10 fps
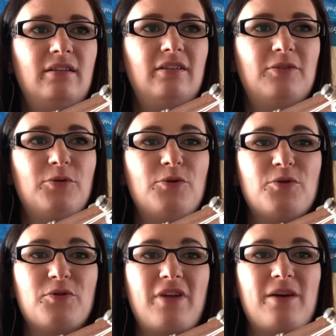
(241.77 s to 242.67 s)

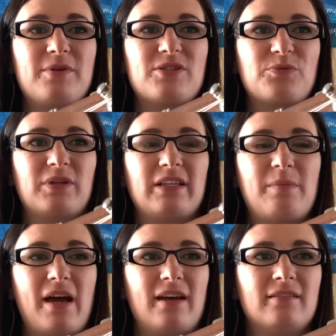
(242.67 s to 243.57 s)
Oh, that one's
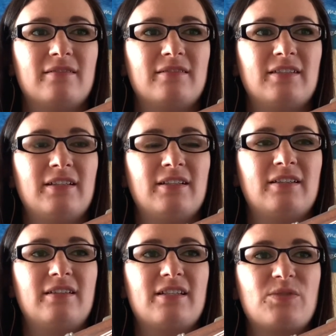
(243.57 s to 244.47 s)
really bad.
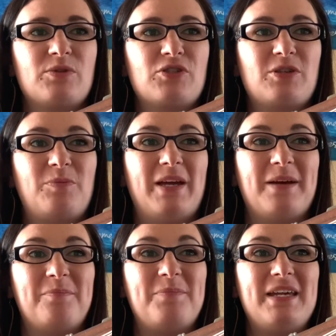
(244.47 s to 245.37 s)
This one should
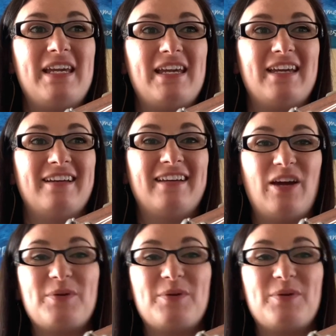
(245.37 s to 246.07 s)
be a B.